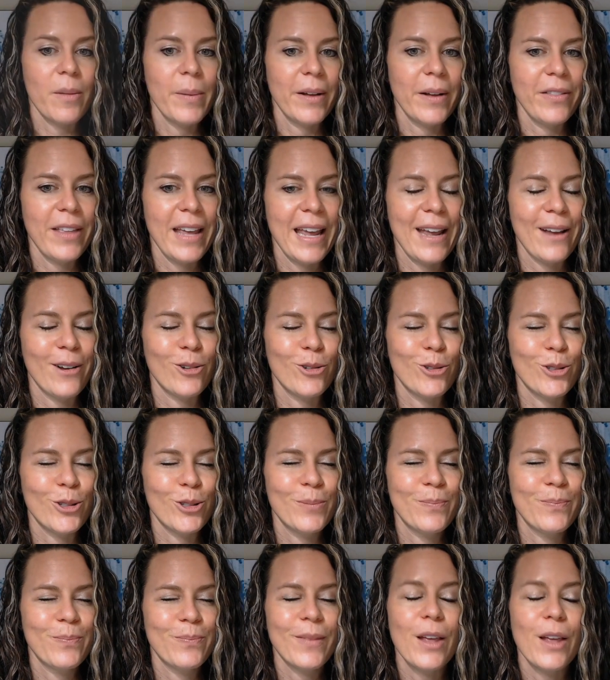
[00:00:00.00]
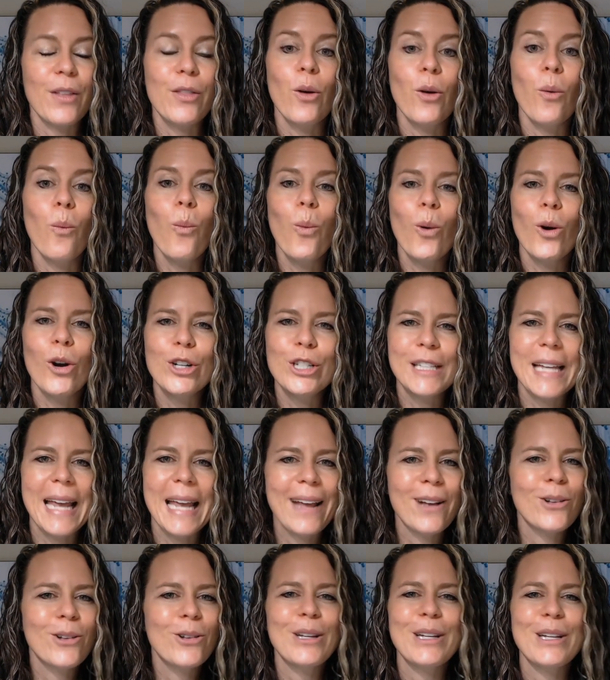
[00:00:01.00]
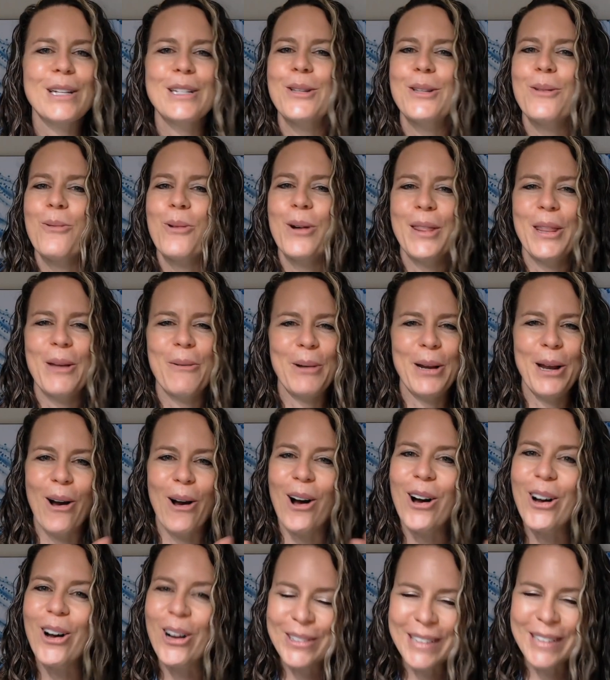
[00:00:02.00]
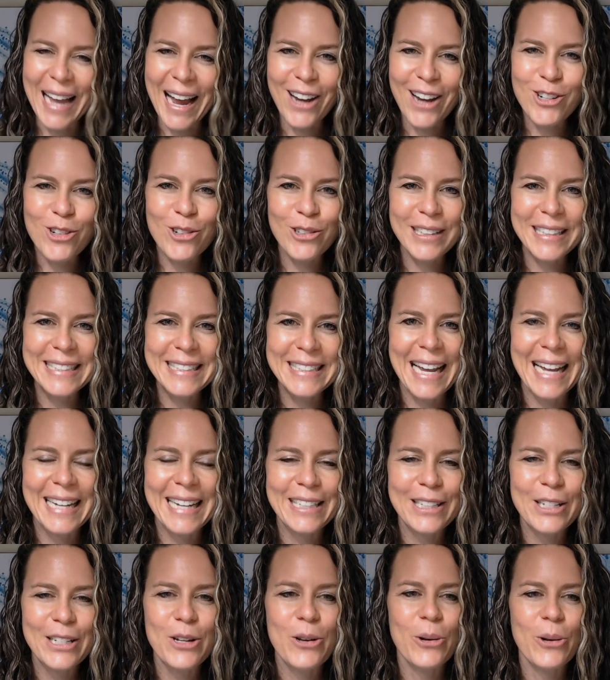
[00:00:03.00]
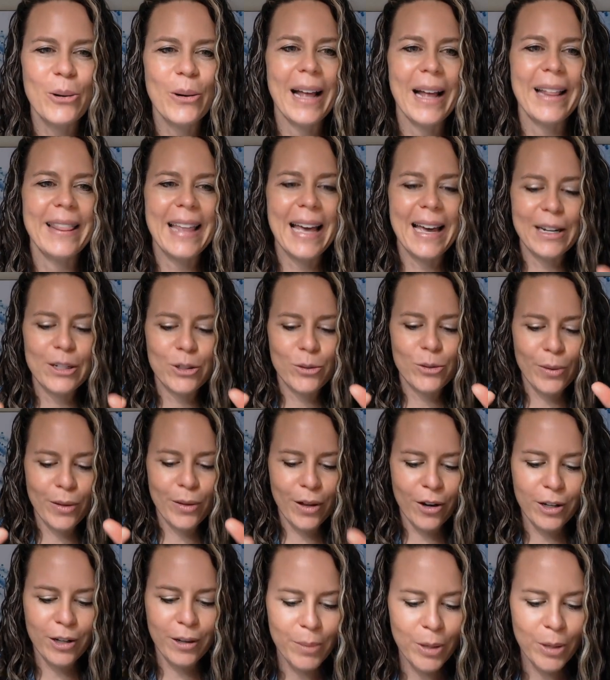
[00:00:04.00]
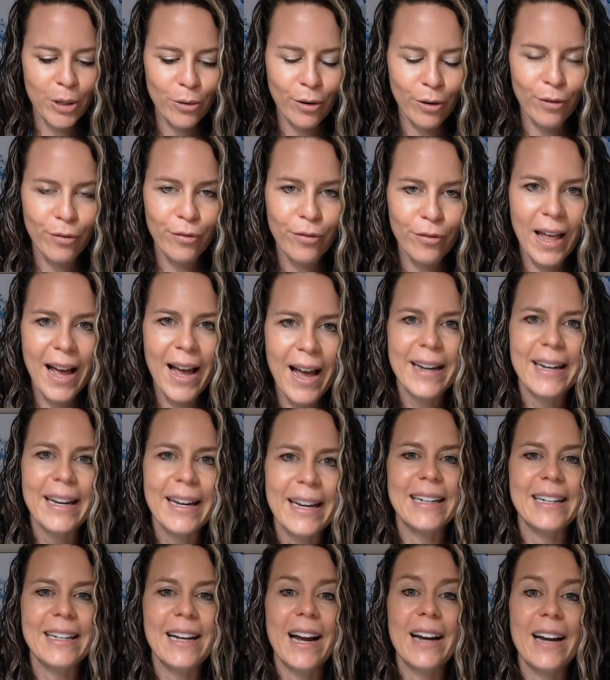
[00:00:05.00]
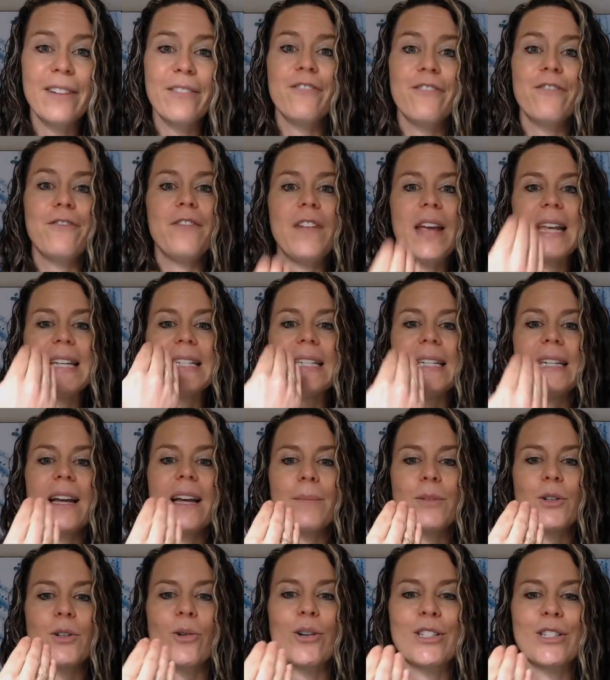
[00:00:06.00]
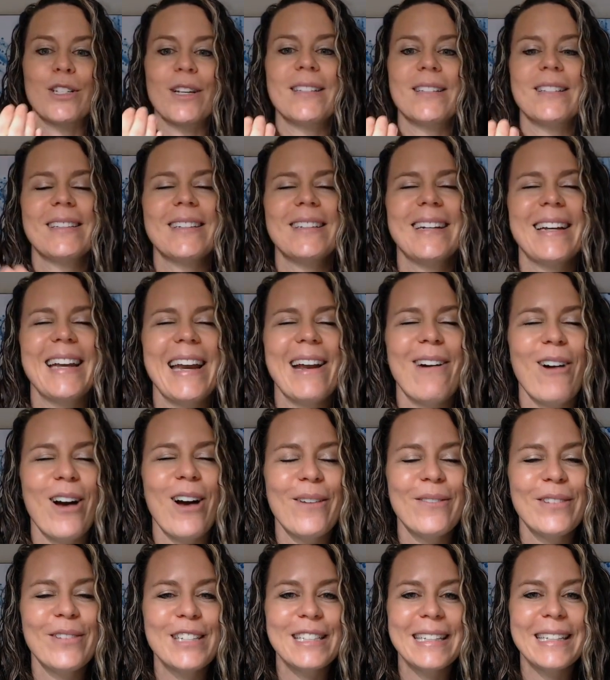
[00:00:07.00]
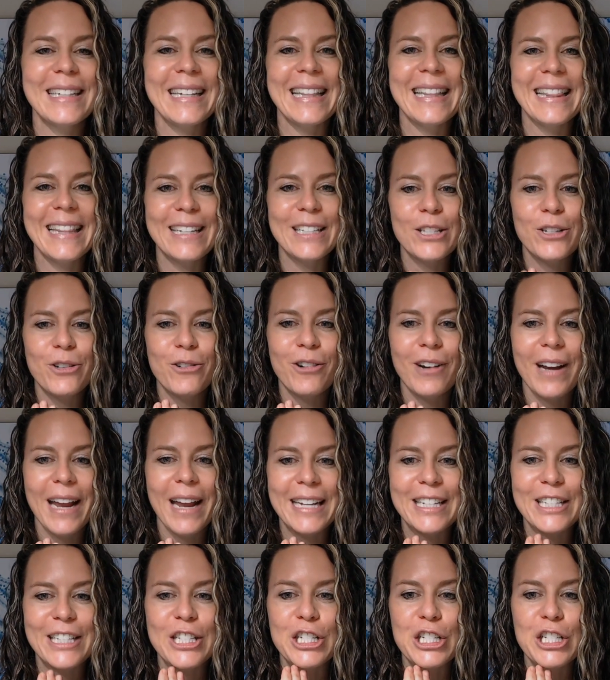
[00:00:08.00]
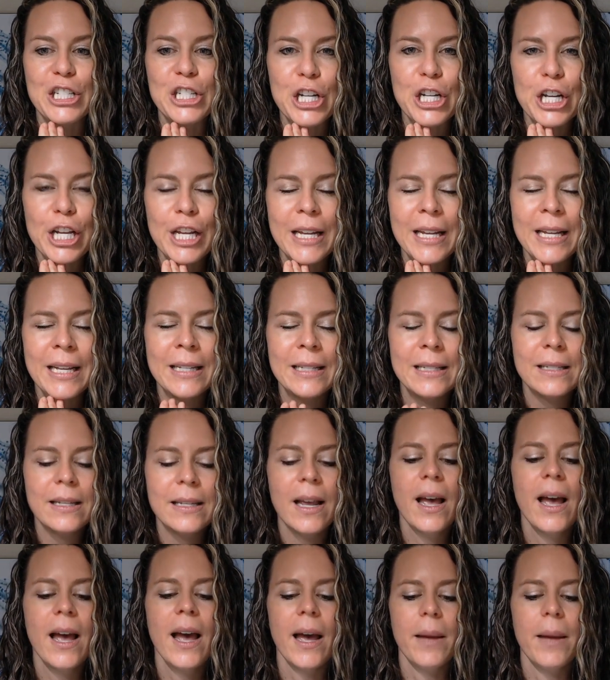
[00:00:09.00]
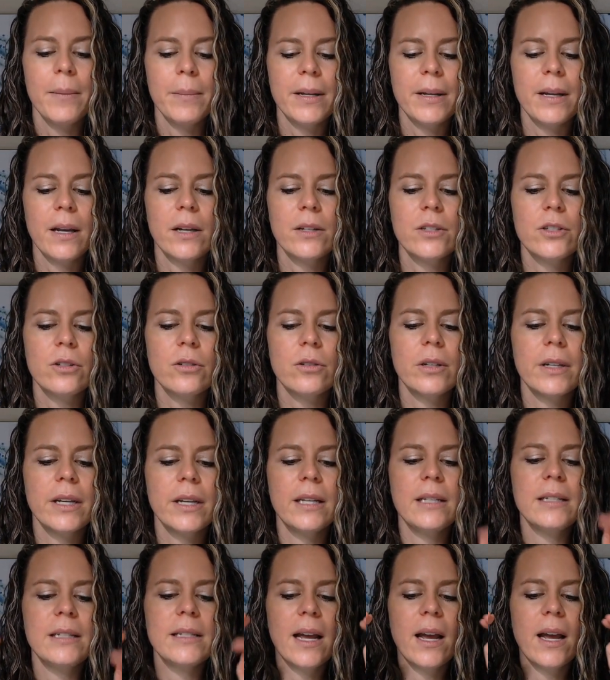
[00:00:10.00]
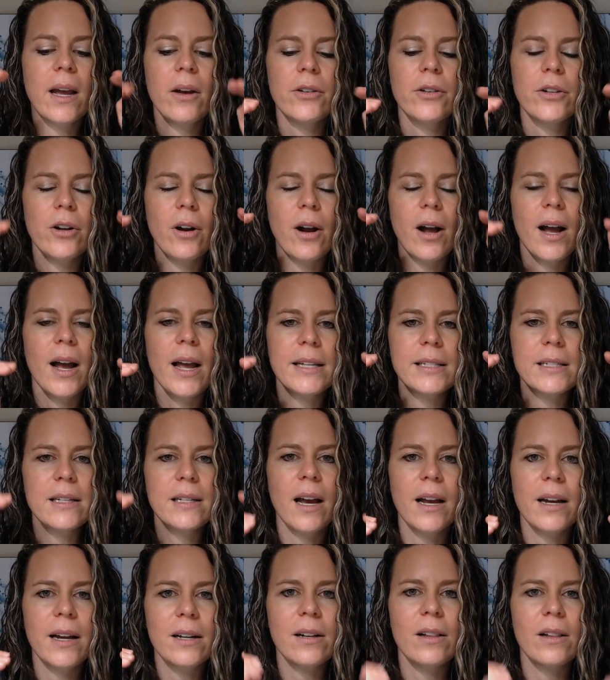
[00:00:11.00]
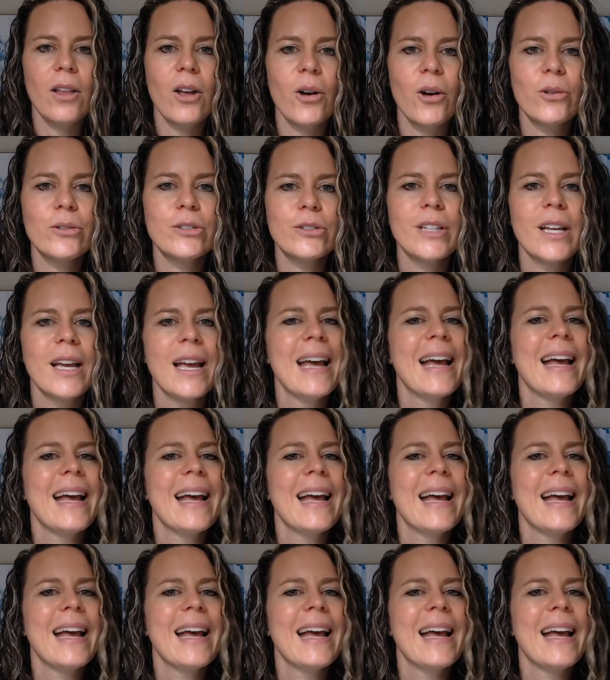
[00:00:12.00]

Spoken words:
about the angles. The worst angle is the one that we all naturally tend to do, and that is with our flat and kind of facing up towards us. Now, obviously, this creates chins, and because you're looking down, your eyes kind of close.